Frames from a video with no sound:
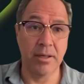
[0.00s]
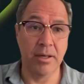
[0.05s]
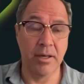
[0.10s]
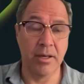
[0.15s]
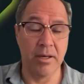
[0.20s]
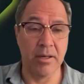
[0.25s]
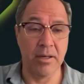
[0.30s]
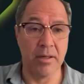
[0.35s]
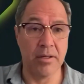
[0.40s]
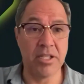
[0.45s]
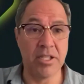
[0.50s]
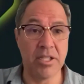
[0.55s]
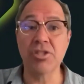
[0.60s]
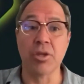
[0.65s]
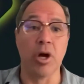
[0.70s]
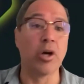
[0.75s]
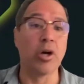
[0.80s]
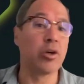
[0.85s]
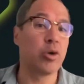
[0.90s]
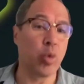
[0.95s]

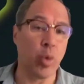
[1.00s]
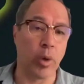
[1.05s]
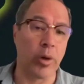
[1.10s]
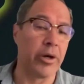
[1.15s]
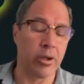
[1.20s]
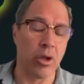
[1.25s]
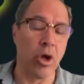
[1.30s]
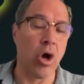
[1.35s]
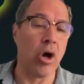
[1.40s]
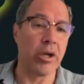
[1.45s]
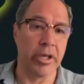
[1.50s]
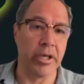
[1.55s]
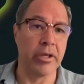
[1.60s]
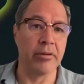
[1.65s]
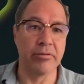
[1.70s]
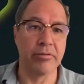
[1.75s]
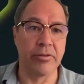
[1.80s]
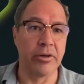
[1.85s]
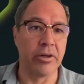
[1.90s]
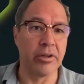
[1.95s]
syslog query
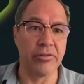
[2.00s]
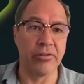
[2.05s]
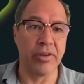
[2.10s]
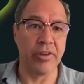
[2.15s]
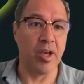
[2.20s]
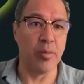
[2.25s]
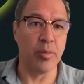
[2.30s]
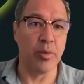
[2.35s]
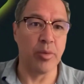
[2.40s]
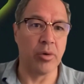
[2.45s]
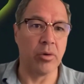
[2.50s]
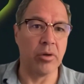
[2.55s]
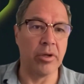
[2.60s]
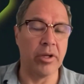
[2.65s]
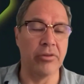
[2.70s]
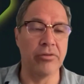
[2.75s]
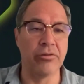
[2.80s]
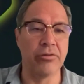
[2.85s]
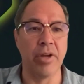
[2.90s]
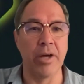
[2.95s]
logging, for
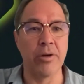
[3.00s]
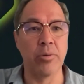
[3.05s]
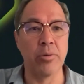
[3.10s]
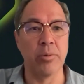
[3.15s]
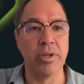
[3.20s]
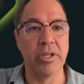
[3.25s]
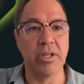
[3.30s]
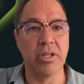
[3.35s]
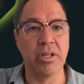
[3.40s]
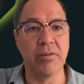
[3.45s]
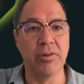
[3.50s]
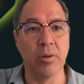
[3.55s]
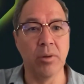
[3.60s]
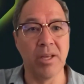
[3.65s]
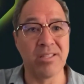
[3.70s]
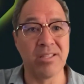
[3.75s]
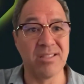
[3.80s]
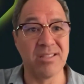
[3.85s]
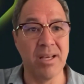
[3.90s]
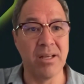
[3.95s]
example, is not only going to give you
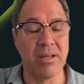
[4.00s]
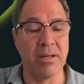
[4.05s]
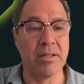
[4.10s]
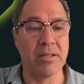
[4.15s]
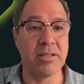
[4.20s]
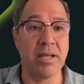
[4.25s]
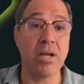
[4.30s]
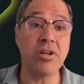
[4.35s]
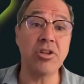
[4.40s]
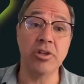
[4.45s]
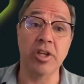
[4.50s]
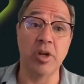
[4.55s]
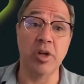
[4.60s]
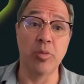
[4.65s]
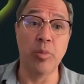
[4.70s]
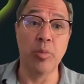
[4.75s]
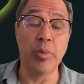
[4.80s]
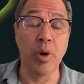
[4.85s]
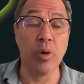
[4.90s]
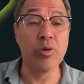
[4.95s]
less data, it's actually
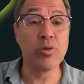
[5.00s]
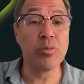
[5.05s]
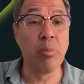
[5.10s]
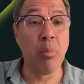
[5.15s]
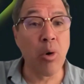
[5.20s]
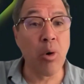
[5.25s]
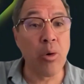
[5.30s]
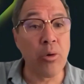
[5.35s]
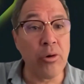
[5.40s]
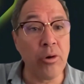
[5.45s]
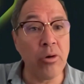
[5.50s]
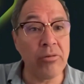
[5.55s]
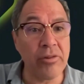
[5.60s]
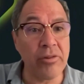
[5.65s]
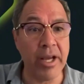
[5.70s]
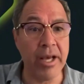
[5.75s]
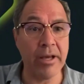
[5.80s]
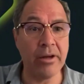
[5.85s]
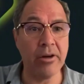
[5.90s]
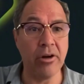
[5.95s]
going to impose more
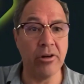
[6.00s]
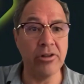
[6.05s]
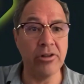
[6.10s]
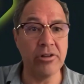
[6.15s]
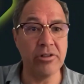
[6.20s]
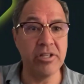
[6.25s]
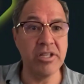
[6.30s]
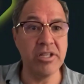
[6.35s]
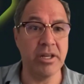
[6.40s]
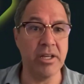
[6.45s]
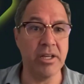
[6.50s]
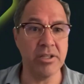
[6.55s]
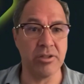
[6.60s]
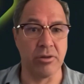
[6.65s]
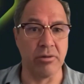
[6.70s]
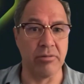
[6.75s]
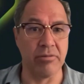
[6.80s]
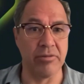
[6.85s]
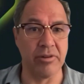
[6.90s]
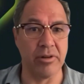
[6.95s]
overhead on your DNS
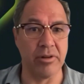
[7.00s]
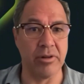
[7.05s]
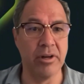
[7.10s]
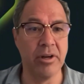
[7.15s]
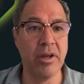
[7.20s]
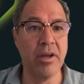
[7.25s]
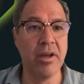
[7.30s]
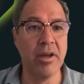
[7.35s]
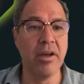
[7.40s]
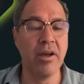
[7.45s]
server.